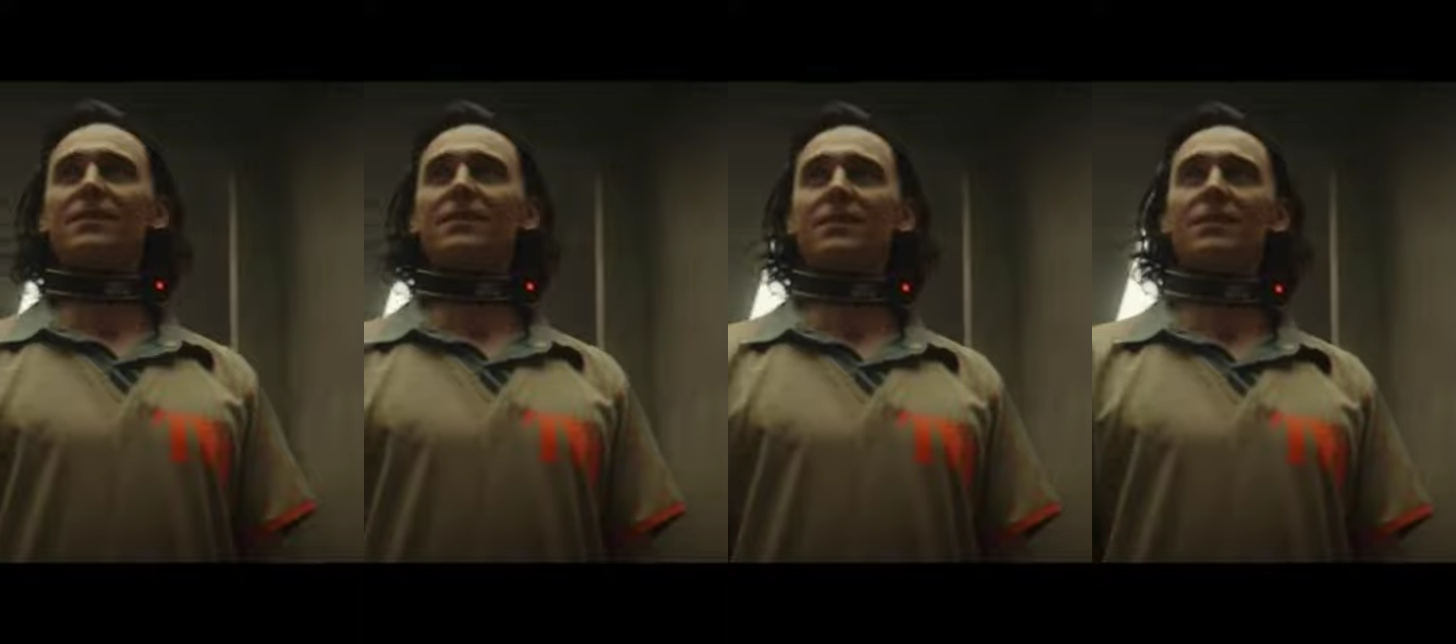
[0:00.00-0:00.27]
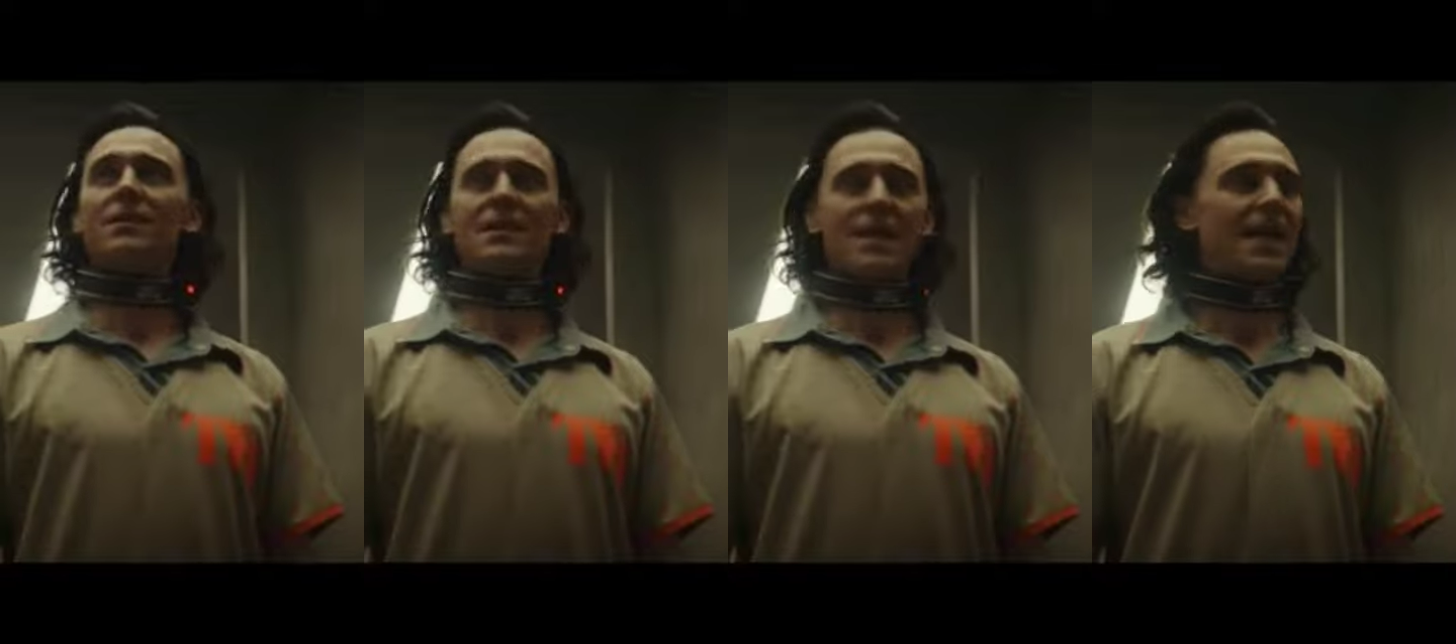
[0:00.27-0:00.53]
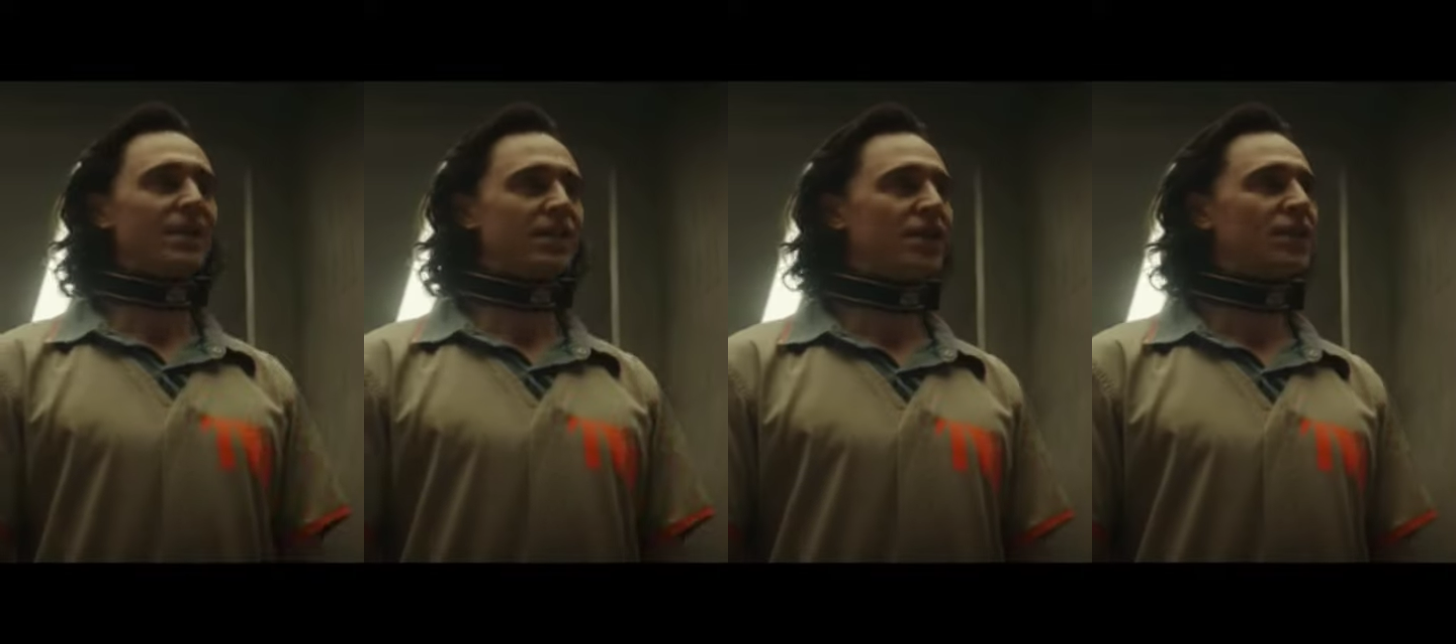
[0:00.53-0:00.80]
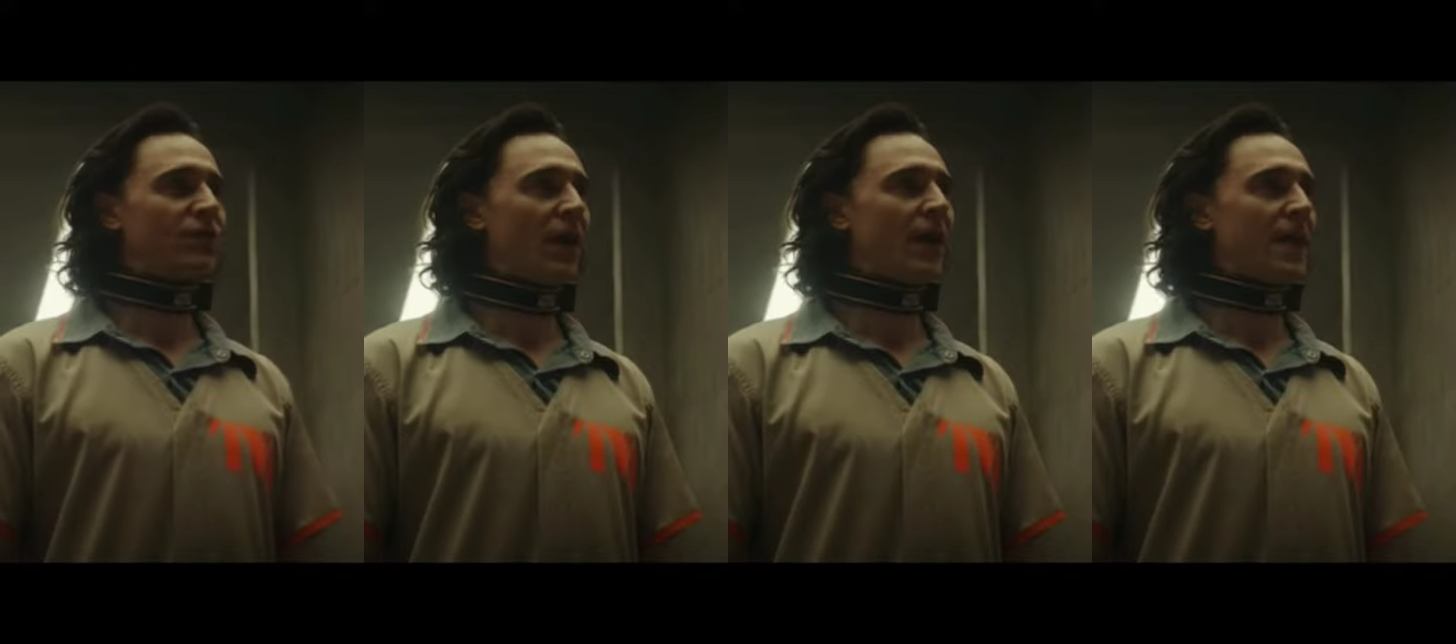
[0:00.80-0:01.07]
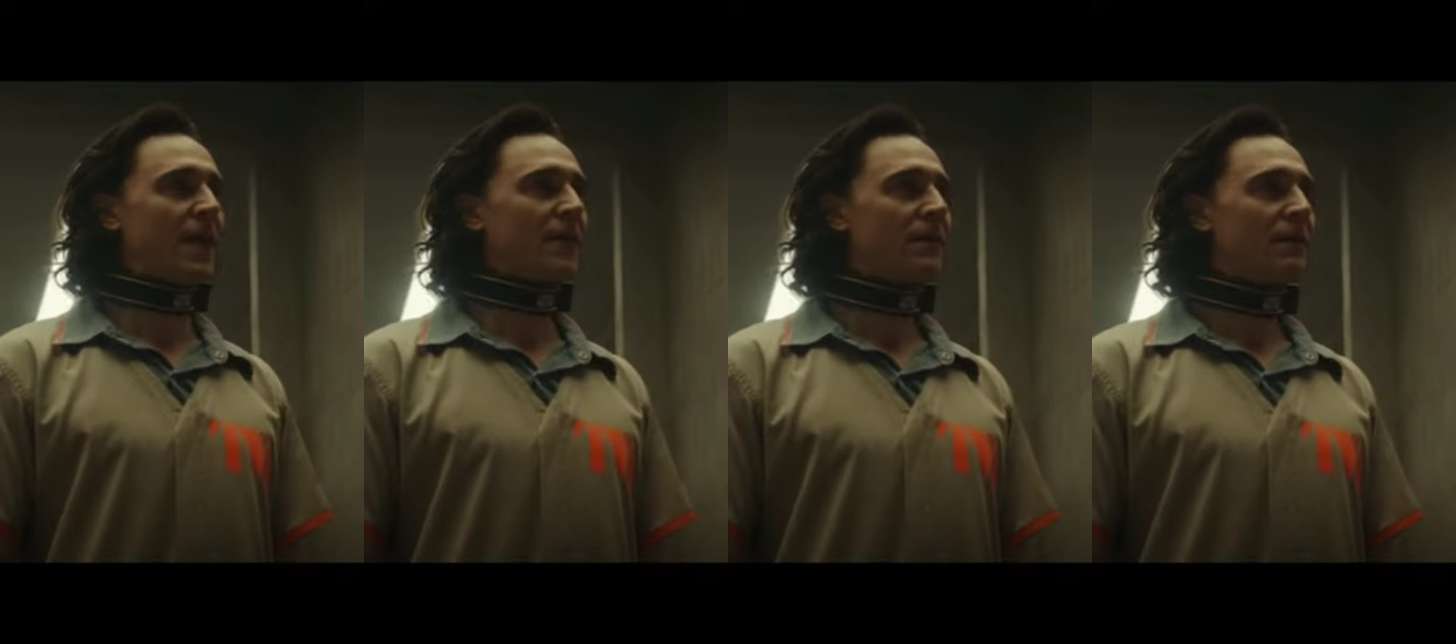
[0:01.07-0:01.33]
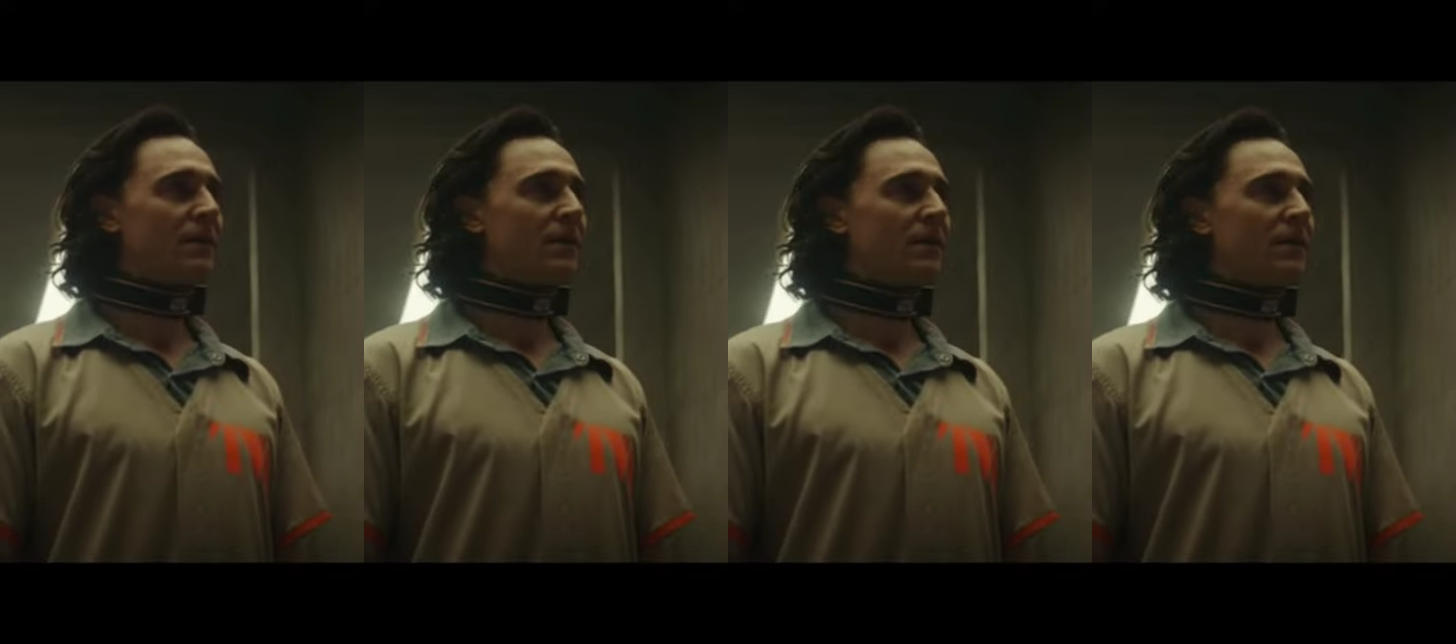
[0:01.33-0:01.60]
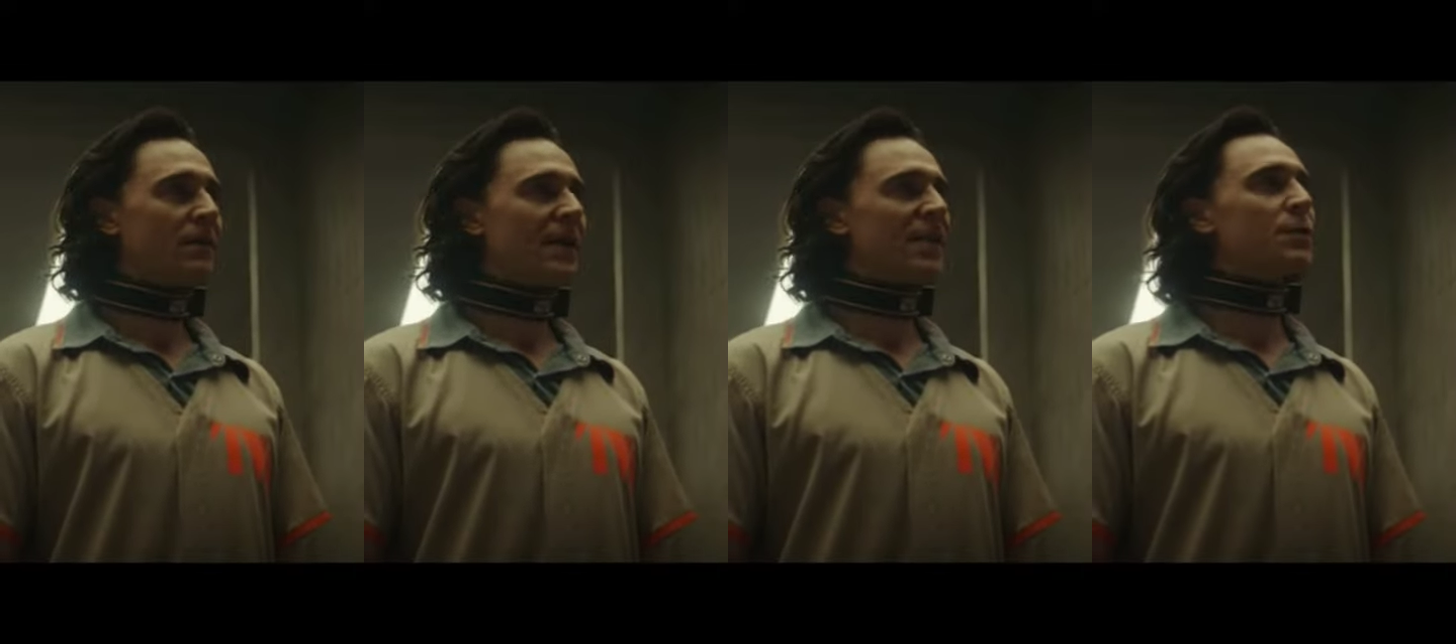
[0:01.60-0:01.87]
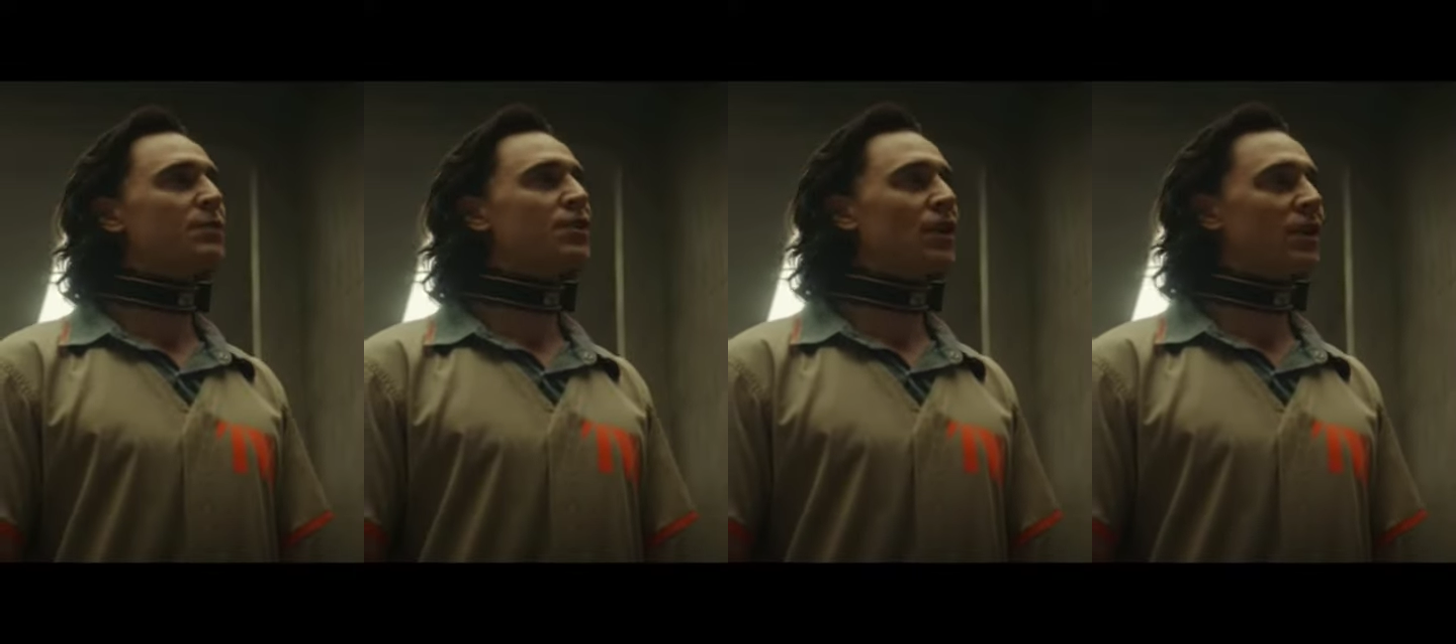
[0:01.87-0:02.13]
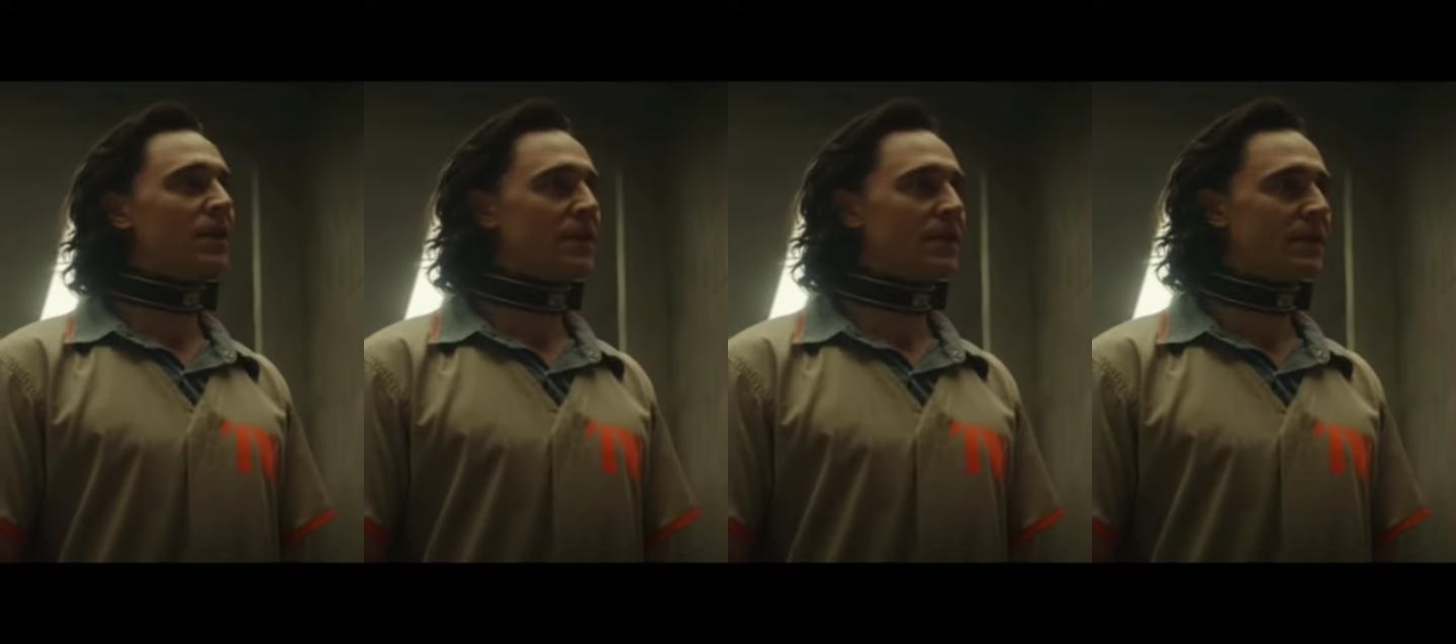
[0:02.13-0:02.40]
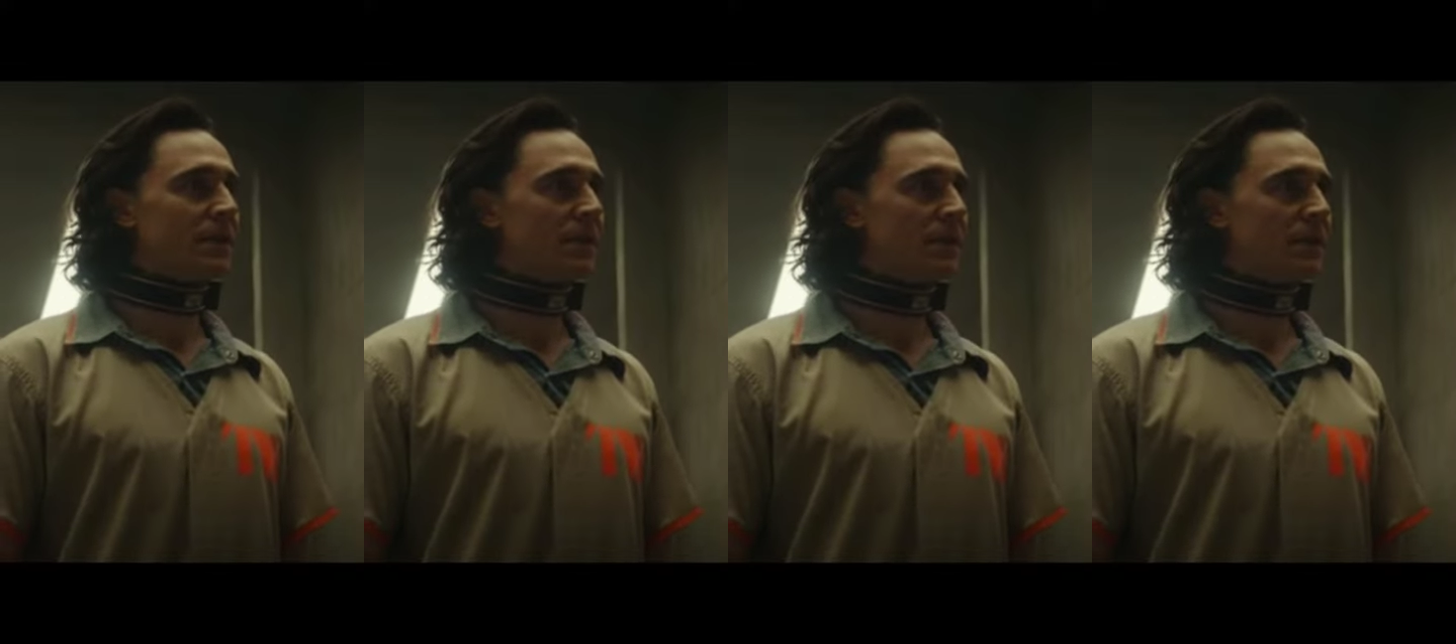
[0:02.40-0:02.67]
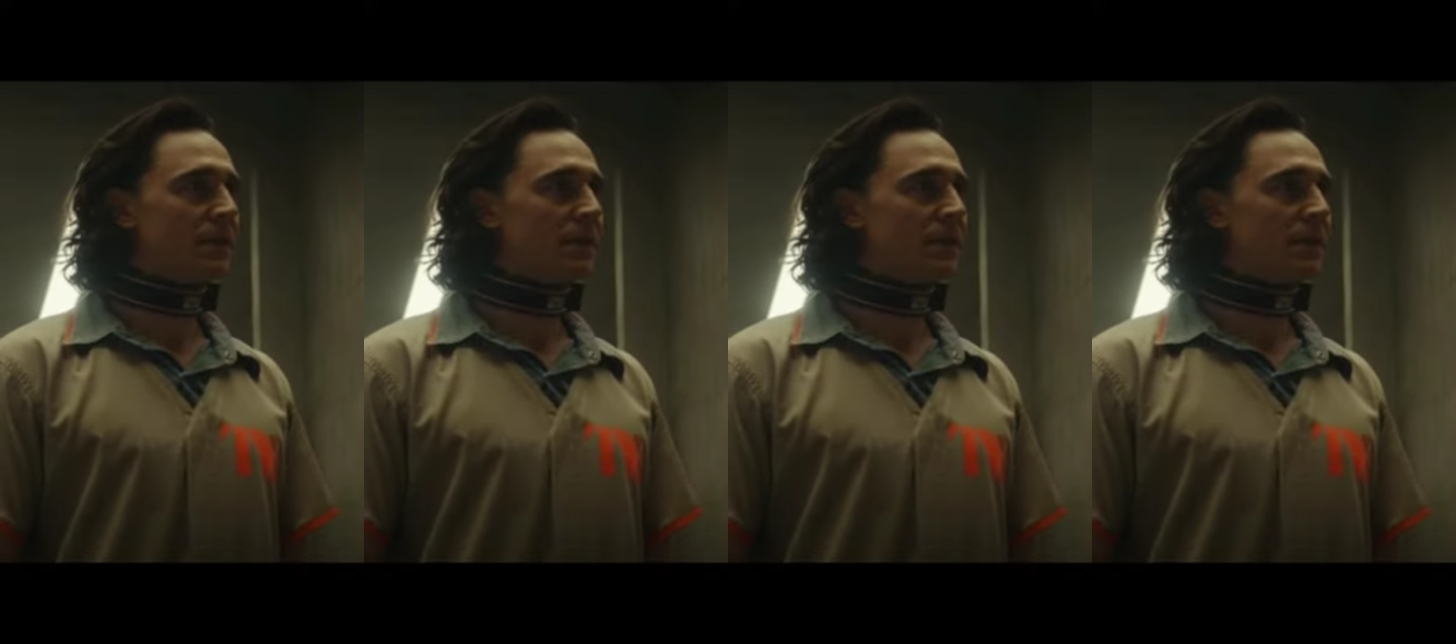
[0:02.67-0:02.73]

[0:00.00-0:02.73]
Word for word: It's, yes, it's funny. It's absurd.